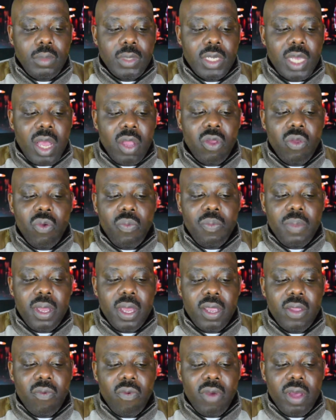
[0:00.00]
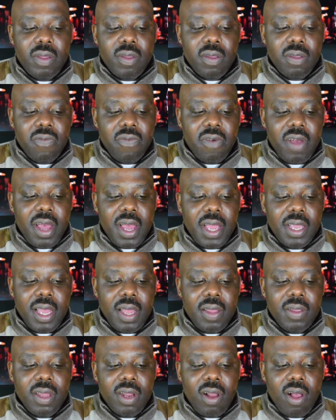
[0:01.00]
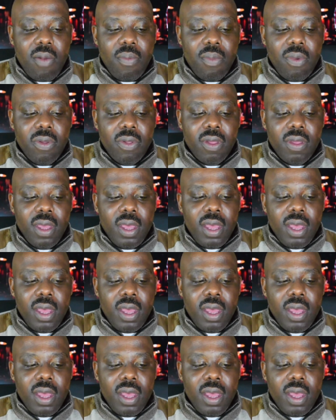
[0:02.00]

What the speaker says: And you'll be interested to find out that almost